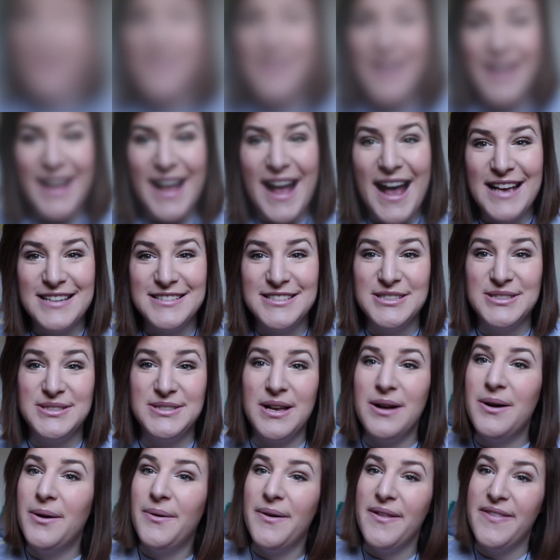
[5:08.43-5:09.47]
Okay guys,
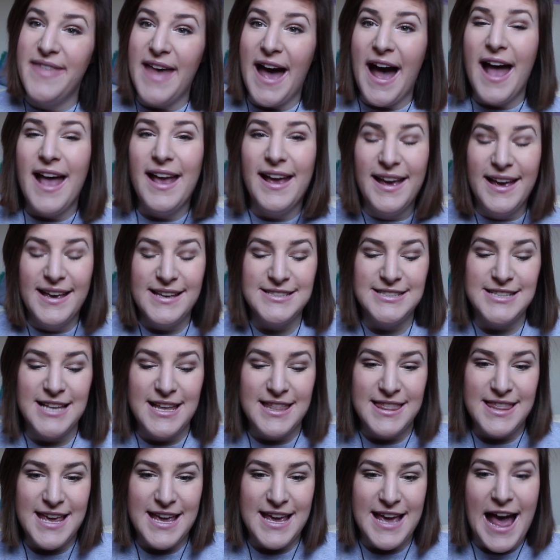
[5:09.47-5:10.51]
so that is
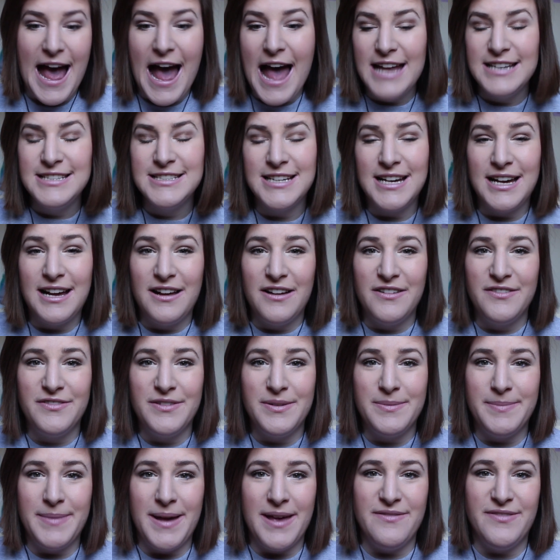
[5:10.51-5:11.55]
the end
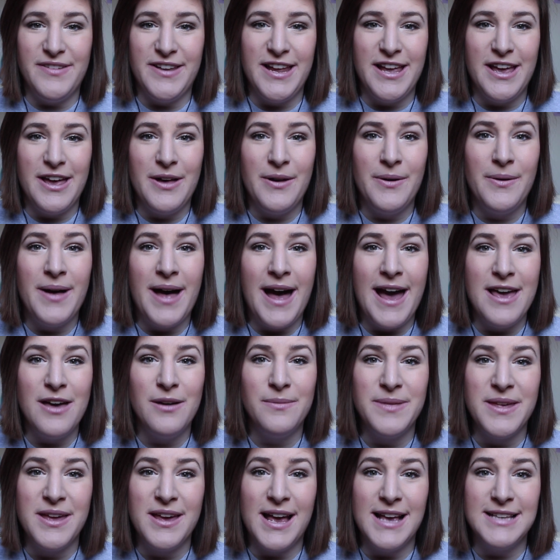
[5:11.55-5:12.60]
of my video. I
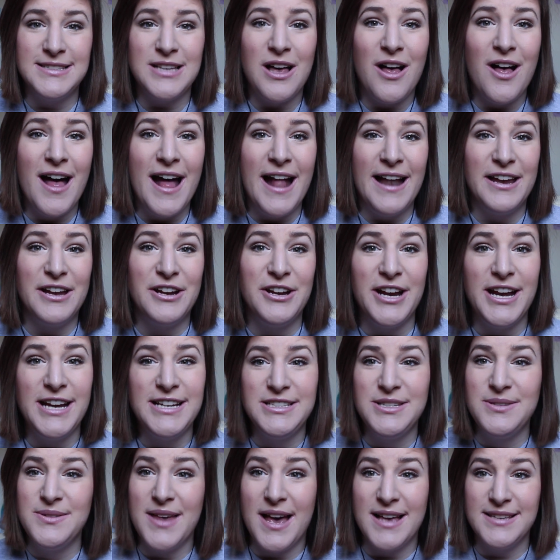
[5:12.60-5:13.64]
hope that you guys all had a
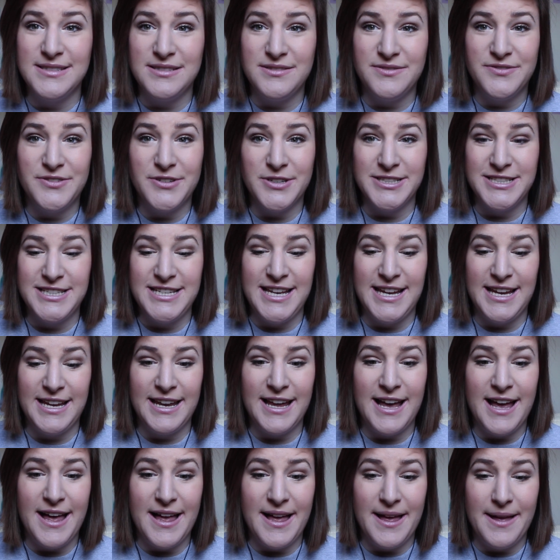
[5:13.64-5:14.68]
great 2014,